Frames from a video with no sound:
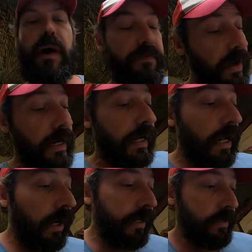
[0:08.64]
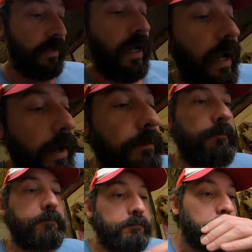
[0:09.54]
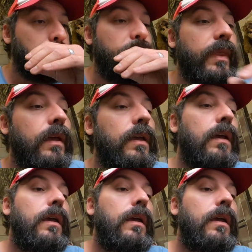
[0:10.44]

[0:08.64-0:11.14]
but I found a nice ammonite